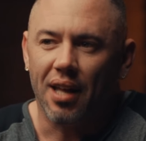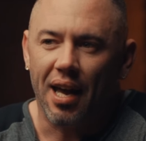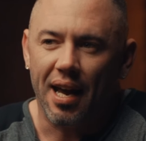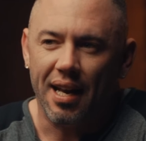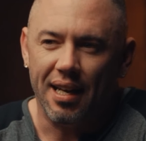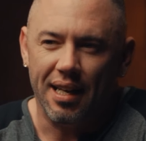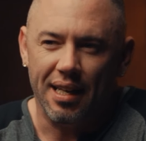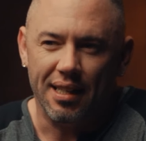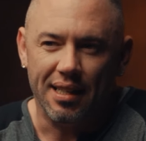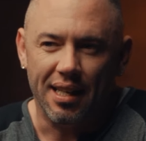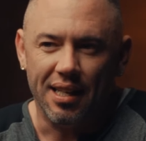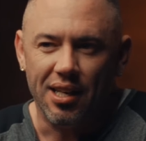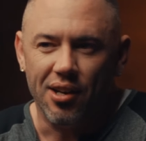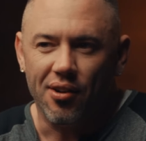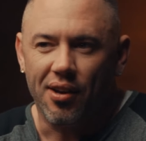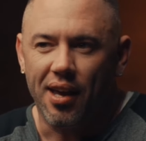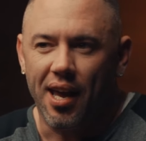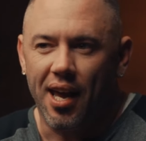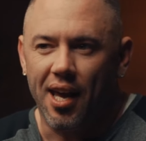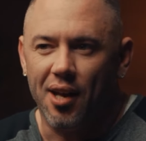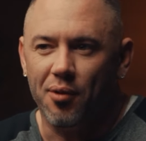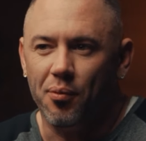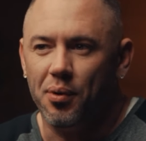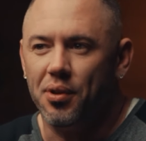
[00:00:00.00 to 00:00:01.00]
lighting than you
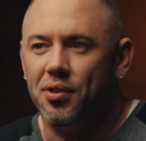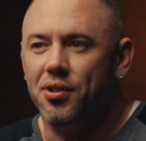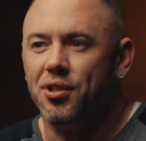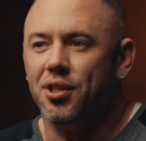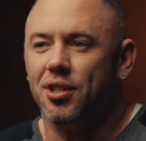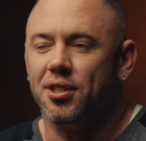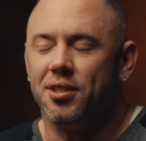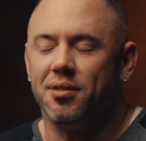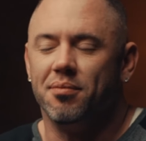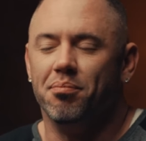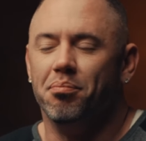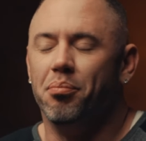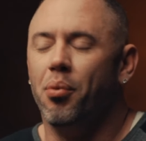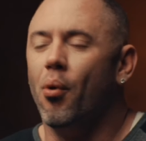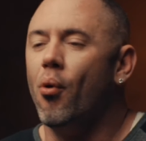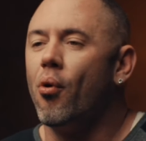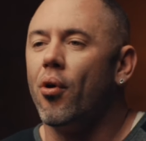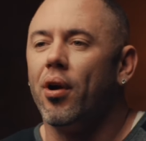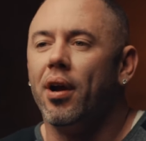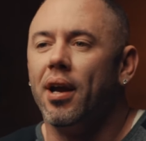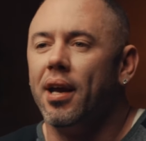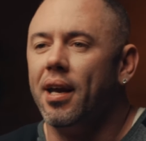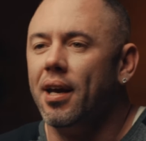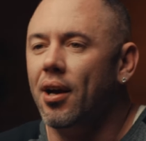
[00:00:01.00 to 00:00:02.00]
can with just
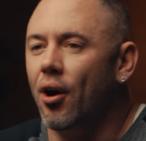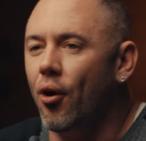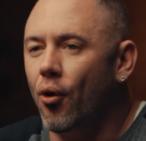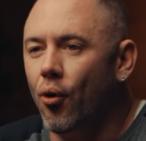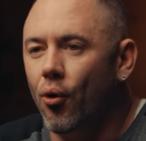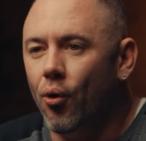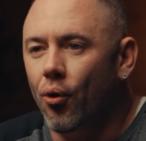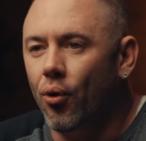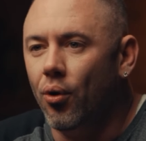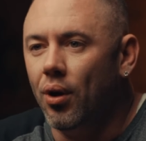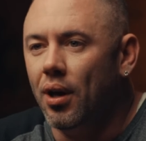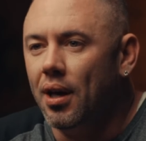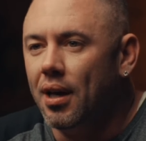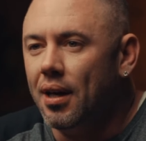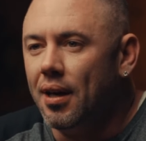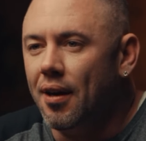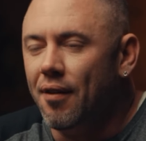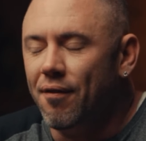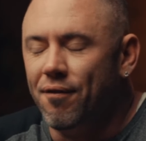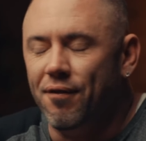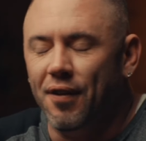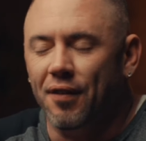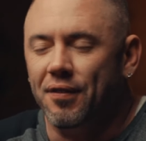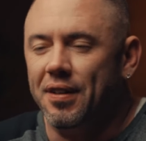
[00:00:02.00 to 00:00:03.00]
boring old
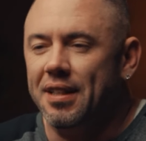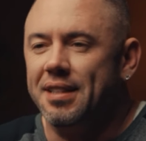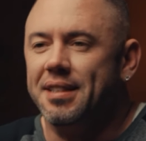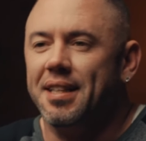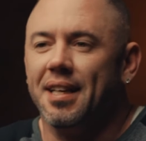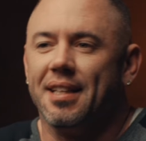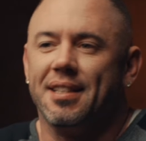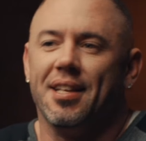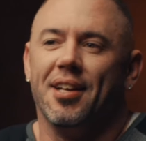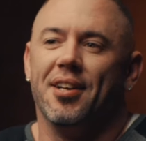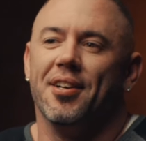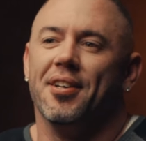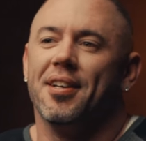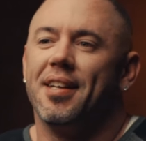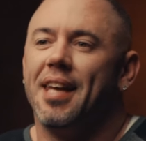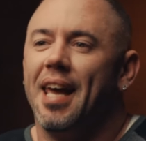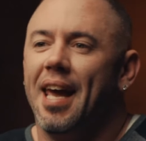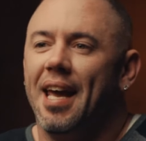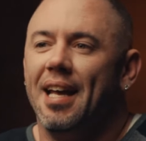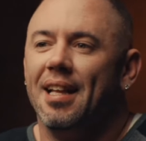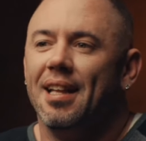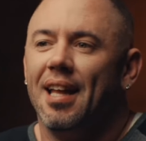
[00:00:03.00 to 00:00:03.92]
5600K